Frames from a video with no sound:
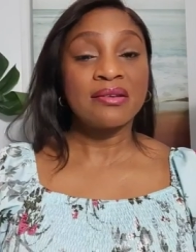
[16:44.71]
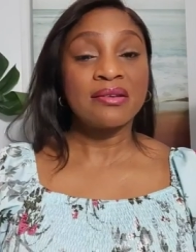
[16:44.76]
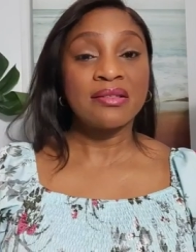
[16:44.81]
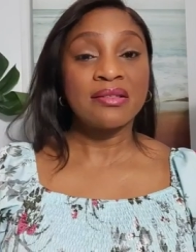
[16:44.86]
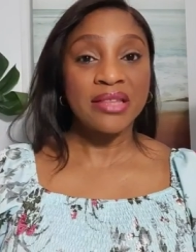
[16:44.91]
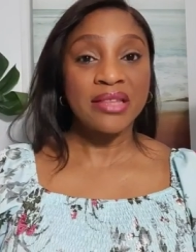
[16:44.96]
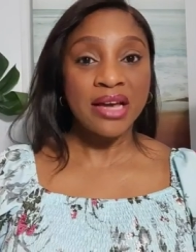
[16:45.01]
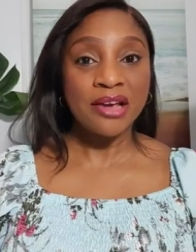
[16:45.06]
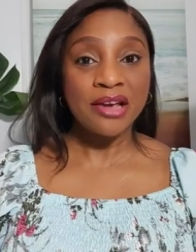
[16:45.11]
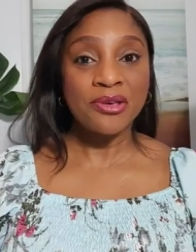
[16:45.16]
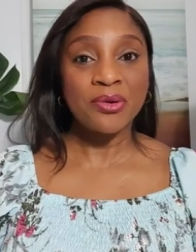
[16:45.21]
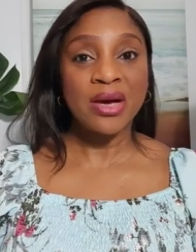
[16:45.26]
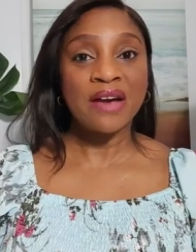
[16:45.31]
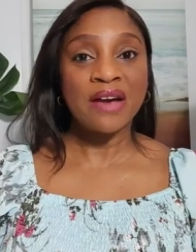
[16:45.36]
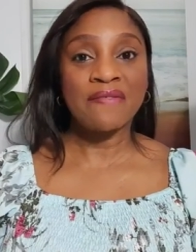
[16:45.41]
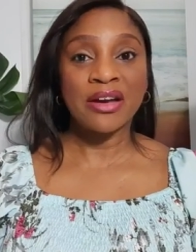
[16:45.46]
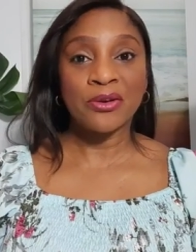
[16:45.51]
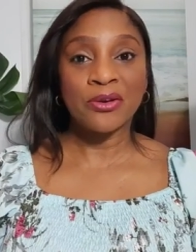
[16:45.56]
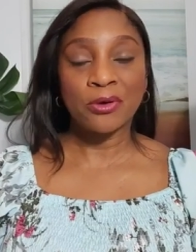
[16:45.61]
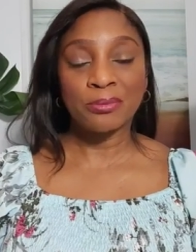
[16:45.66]
There you
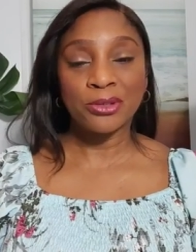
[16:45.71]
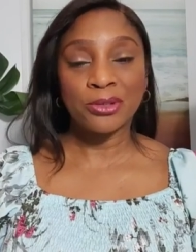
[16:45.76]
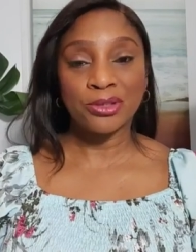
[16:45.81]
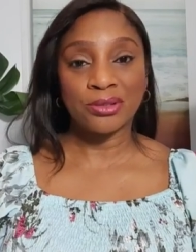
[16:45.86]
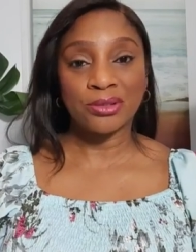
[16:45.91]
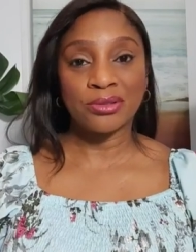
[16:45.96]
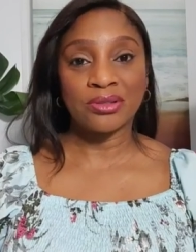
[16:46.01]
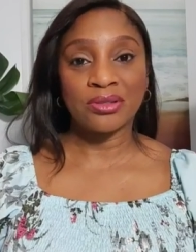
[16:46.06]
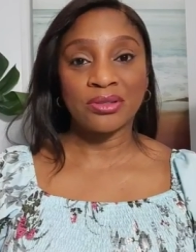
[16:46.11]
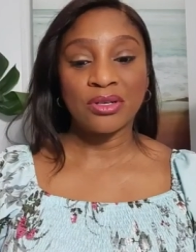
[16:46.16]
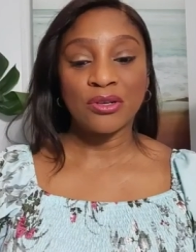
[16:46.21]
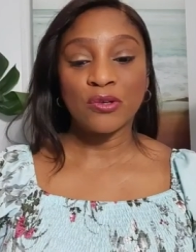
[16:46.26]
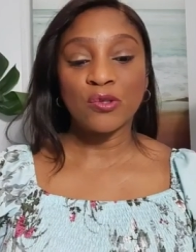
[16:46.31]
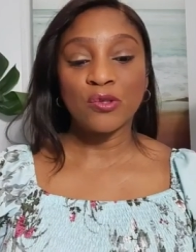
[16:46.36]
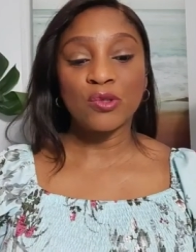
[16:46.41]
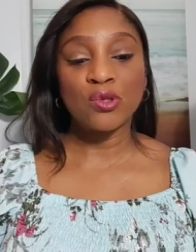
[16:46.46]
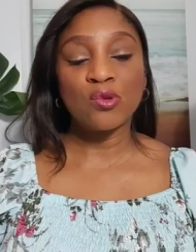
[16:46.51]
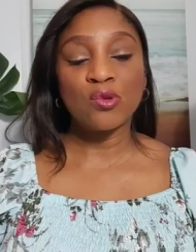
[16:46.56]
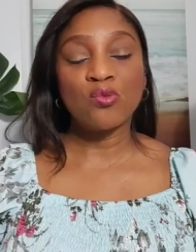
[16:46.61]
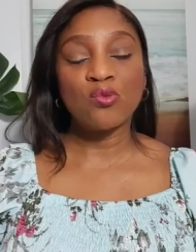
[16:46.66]
have an option.
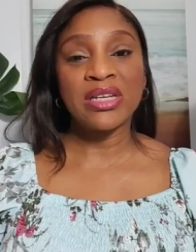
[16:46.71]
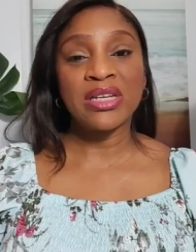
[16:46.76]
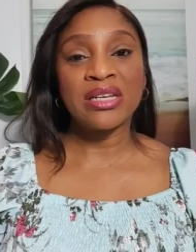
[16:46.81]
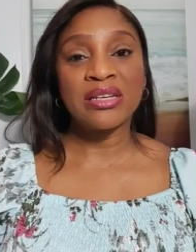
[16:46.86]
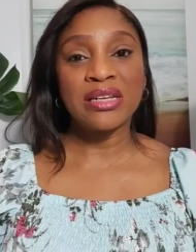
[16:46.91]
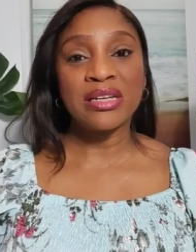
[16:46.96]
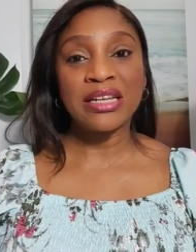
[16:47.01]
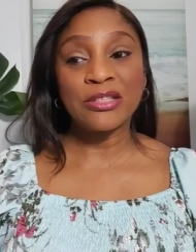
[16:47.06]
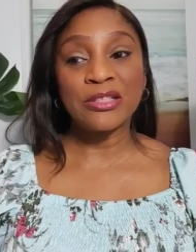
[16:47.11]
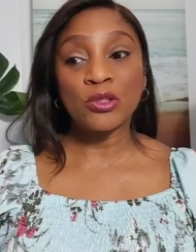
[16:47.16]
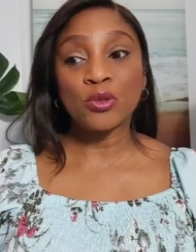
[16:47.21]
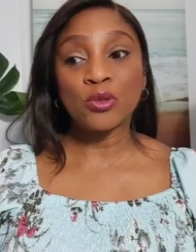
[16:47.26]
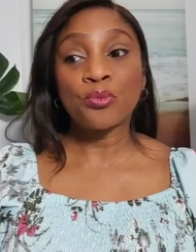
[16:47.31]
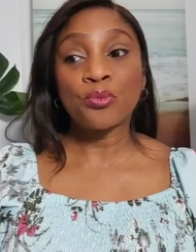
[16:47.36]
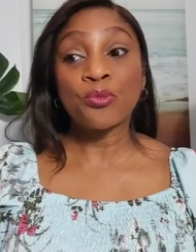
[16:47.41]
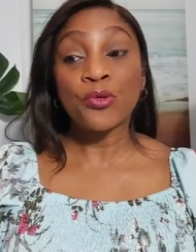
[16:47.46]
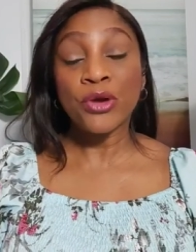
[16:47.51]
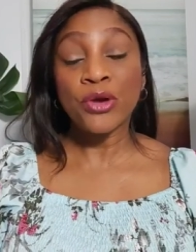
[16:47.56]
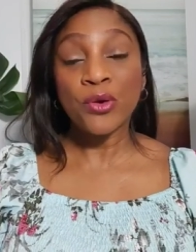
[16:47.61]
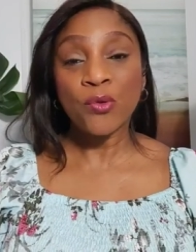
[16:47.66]
So we need to
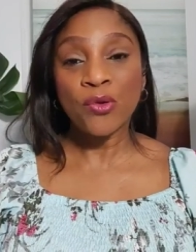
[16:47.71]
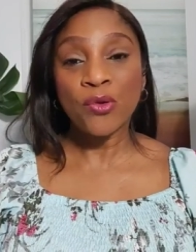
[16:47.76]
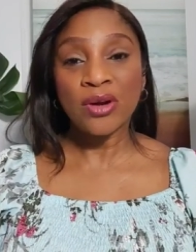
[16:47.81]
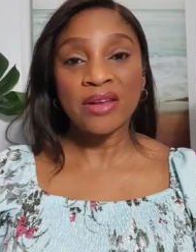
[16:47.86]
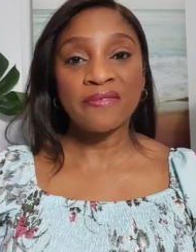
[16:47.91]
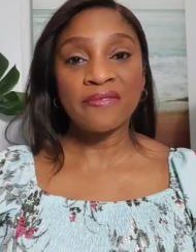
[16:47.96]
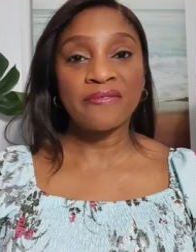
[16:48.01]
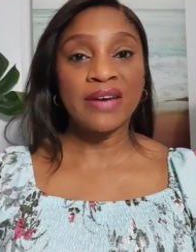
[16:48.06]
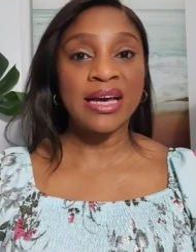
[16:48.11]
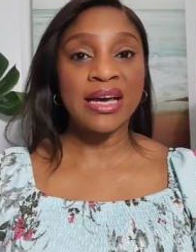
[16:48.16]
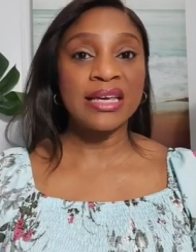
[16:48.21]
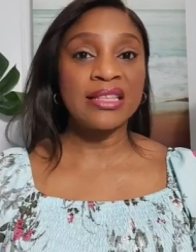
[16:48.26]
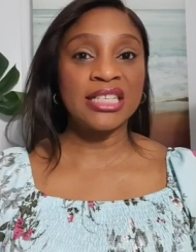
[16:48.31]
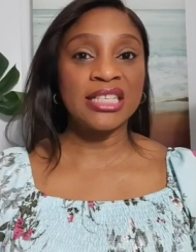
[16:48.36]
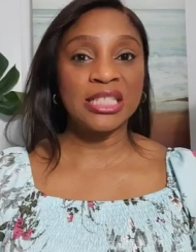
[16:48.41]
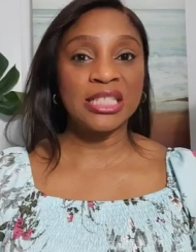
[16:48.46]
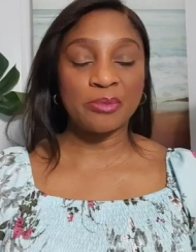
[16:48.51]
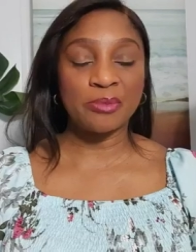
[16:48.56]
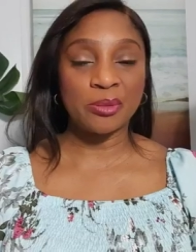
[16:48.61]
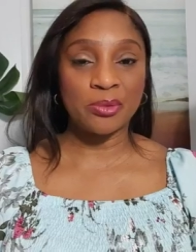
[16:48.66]
pre-qualify
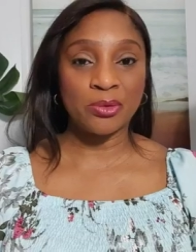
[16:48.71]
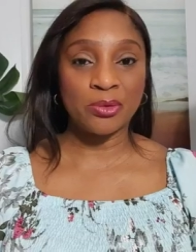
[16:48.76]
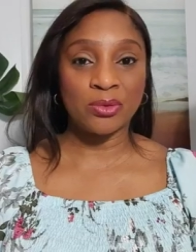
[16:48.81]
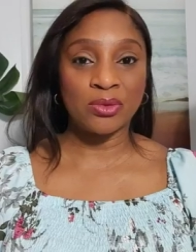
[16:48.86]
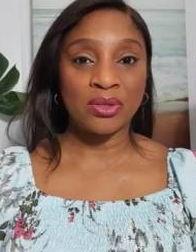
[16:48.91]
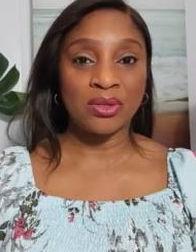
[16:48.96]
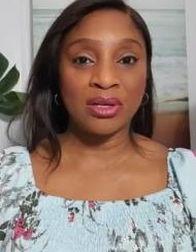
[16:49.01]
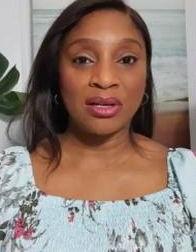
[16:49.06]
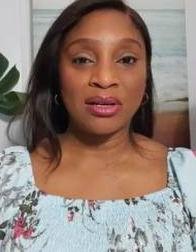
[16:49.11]
these people.